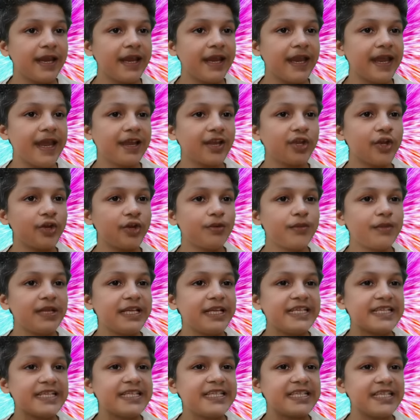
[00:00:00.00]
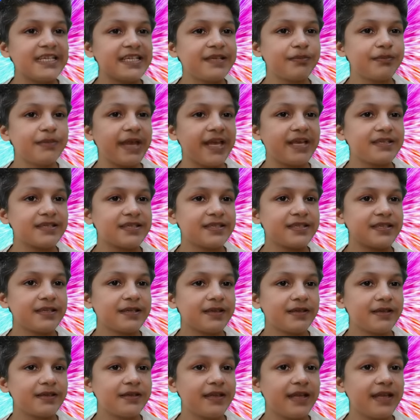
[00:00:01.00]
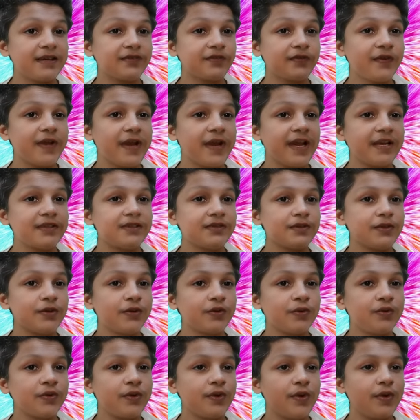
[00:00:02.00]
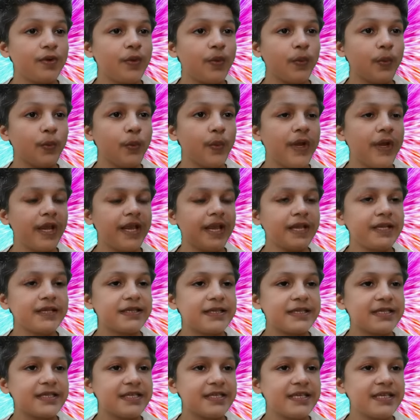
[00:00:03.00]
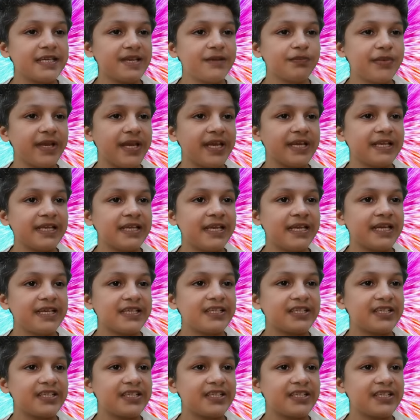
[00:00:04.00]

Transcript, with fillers: accumulating mess that finds you waist deep in